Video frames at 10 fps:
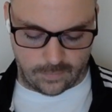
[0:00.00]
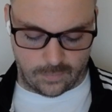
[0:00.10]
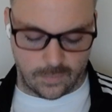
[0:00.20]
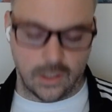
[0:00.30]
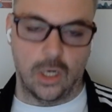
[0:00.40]

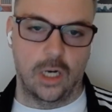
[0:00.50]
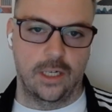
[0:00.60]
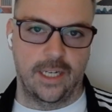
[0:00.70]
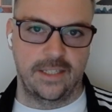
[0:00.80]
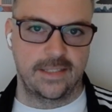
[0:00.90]
There are
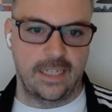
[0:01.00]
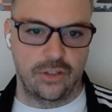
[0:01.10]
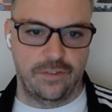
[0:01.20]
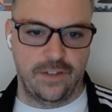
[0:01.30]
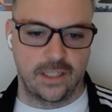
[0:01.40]
nice sound
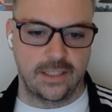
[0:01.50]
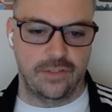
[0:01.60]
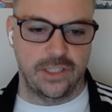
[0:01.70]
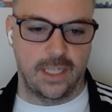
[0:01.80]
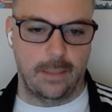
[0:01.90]
effects every
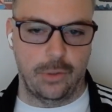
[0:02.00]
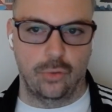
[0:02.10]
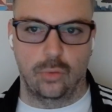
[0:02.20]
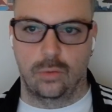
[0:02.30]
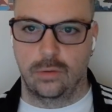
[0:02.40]
time
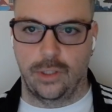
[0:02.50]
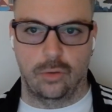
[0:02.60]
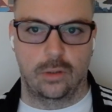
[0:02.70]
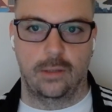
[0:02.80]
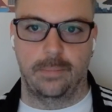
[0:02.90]
you
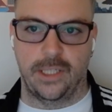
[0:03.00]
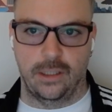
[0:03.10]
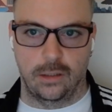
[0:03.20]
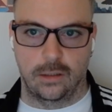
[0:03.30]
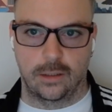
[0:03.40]
complete
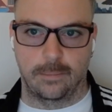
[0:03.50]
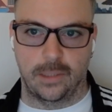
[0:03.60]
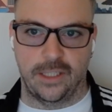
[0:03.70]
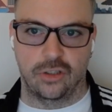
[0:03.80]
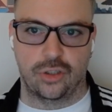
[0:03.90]

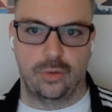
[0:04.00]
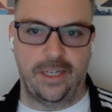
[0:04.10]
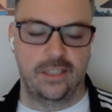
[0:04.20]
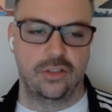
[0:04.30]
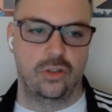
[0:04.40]
your
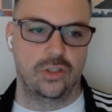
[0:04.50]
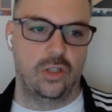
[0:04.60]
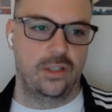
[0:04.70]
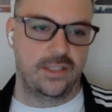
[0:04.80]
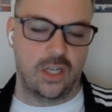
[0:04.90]
streak. So there's all
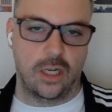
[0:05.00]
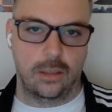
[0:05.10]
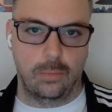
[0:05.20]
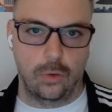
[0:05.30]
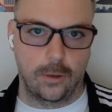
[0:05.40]
these
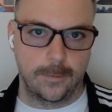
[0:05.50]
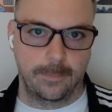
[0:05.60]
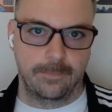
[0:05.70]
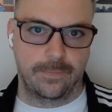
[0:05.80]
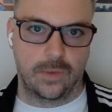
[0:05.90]
audible
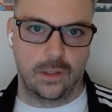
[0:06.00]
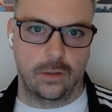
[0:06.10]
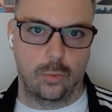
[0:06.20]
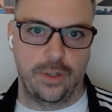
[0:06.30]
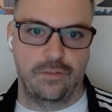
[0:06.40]

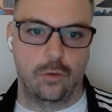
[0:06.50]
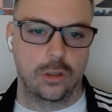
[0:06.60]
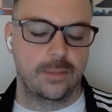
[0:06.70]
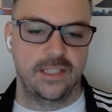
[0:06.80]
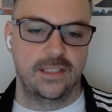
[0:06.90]

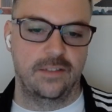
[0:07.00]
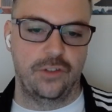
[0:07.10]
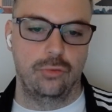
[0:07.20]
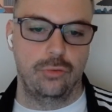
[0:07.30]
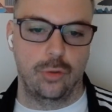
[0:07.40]
reinforcements of
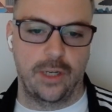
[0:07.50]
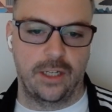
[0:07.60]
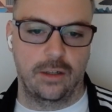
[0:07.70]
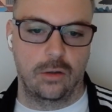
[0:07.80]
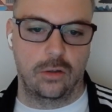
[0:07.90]
you
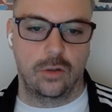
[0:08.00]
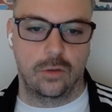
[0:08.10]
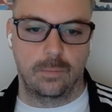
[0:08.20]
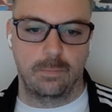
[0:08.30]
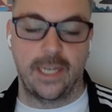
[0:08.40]

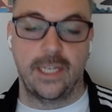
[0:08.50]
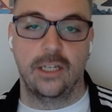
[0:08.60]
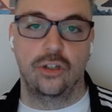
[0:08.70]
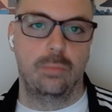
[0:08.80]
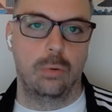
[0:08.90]
making
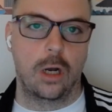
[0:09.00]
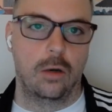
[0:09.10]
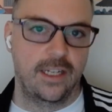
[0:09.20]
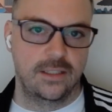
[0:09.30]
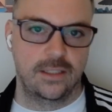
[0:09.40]
good
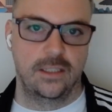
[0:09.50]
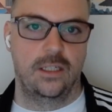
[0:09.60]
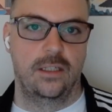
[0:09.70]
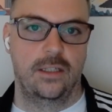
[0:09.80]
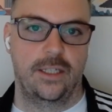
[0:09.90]
progress.
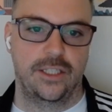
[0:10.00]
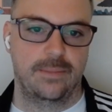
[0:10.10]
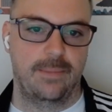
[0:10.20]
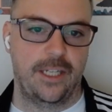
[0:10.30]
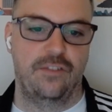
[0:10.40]
They just
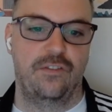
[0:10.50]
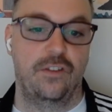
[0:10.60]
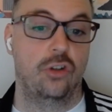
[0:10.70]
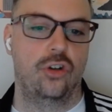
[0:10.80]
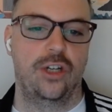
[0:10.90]
make you
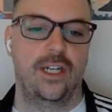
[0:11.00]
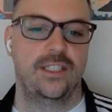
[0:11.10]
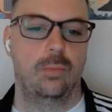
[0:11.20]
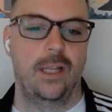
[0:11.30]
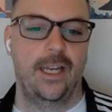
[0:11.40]
feel good as
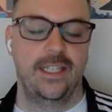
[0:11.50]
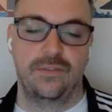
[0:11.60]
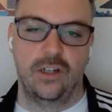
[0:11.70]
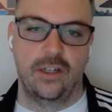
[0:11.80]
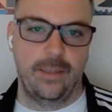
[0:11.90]
you're playing. It's
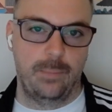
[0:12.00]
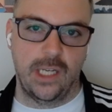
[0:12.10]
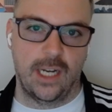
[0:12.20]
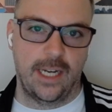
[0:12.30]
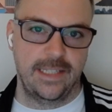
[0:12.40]
very
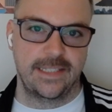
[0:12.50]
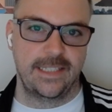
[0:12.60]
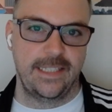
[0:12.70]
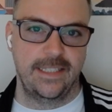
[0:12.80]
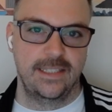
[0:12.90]
behind the
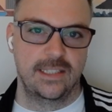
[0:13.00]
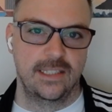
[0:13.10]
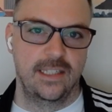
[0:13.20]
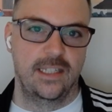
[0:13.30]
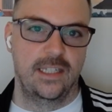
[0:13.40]
scenes.
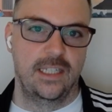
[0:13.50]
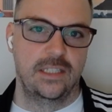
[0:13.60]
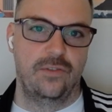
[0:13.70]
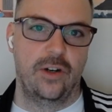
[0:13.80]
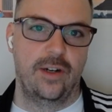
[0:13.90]

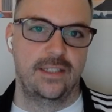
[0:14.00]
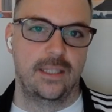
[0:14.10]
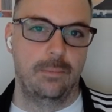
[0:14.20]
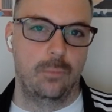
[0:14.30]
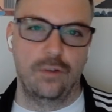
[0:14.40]
It's very
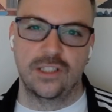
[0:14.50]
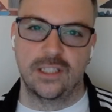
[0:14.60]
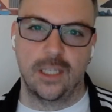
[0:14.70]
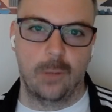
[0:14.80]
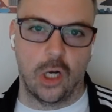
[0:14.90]
more of a
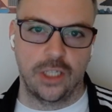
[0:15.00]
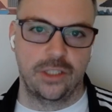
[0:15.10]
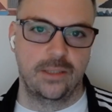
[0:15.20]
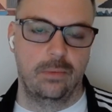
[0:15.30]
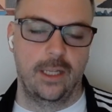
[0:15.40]

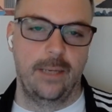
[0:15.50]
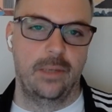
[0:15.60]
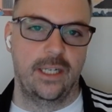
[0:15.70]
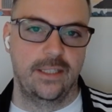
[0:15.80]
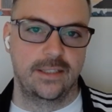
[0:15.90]
subconscious play,
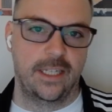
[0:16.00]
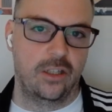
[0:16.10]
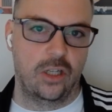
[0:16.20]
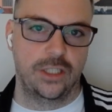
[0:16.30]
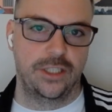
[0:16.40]
but it is
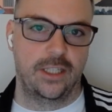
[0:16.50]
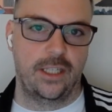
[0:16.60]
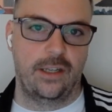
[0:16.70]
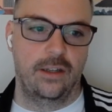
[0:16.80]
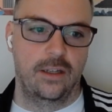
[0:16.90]

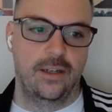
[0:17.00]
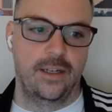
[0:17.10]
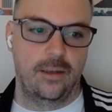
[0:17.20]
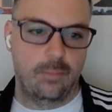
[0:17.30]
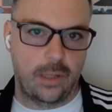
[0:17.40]
psychologically
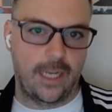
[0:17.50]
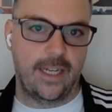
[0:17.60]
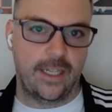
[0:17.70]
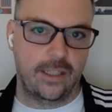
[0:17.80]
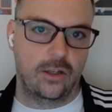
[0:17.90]

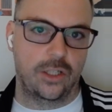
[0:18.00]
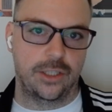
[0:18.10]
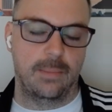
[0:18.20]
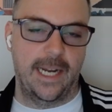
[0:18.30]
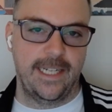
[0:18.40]
playing on your
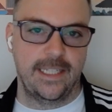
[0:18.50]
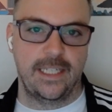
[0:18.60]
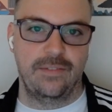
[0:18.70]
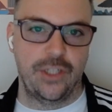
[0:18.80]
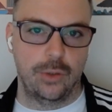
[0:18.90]
mind and
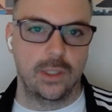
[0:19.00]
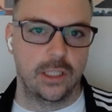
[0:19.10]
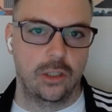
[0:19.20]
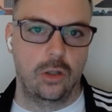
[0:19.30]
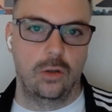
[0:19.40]
giving you a
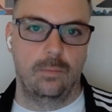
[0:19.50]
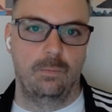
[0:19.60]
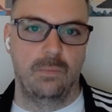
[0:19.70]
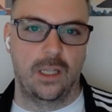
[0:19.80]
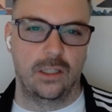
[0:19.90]
little
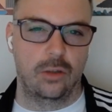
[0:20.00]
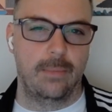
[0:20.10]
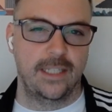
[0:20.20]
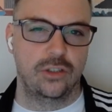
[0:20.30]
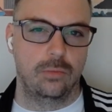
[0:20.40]

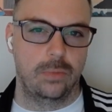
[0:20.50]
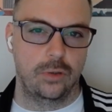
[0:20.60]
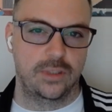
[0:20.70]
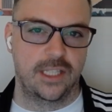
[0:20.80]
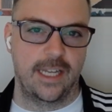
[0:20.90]
mental
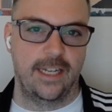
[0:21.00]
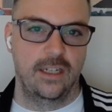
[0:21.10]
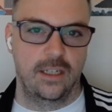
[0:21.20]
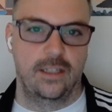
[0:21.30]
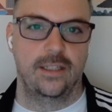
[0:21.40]
boost that
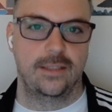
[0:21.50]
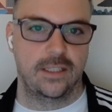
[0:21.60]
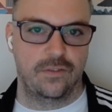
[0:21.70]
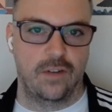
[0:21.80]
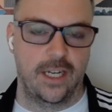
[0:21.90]
this
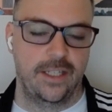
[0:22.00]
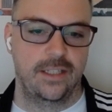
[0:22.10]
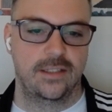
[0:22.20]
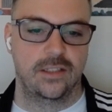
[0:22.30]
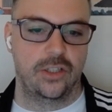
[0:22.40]
is fun,
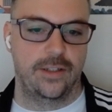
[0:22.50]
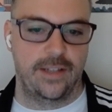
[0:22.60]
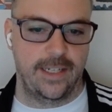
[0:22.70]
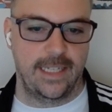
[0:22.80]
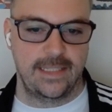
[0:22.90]
this is a good
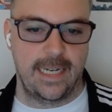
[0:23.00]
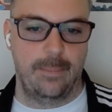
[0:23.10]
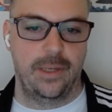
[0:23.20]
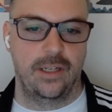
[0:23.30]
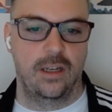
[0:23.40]
thing that's
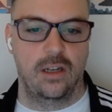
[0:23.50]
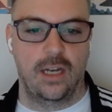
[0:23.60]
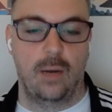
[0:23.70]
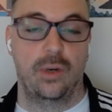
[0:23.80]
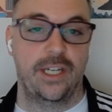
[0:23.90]
happened.
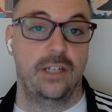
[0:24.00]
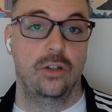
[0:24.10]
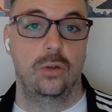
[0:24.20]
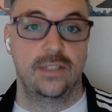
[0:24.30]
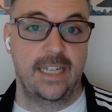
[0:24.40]
I want to hear
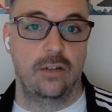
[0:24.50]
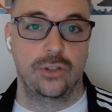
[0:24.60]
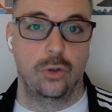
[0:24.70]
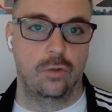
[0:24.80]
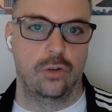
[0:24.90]
those sounds
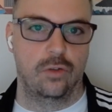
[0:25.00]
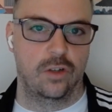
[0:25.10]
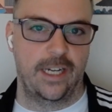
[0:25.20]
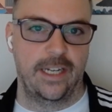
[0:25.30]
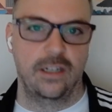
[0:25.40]
over and over
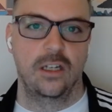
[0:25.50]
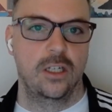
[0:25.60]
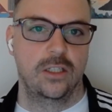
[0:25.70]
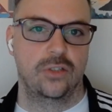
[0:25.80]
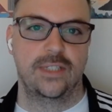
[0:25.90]
again.
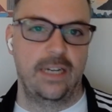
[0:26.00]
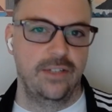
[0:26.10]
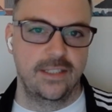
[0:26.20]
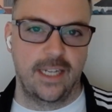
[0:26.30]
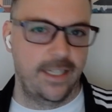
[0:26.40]
So sound
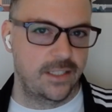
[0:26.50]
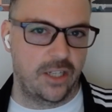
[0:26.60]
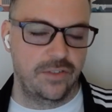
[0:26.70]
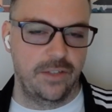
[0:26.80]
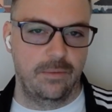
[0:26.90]
design is
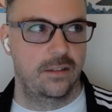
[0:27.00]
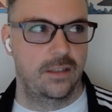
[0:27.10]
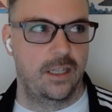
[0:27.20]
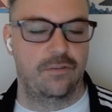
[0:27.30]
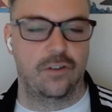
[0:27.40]
often
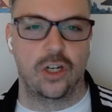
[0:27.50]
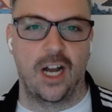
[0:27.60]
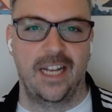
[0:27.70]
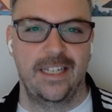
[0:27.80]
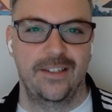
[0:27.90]
kind of
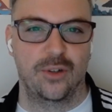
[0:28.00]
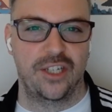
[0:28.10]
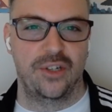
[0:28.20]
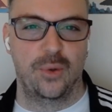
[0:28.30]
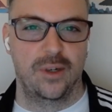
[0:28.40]
forgotten or
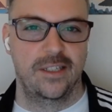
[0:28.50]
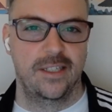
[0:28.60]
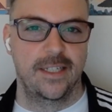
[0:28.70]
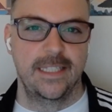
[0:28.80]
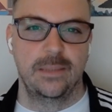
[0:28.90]
ignored,
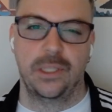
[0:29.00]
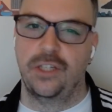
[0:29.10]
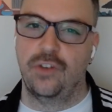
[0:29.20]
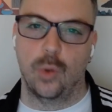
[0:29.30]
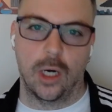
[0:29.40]
especially
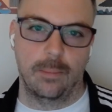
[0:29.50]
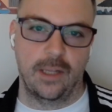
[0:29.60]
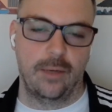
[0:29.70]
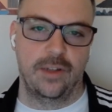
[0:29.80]
if you are playing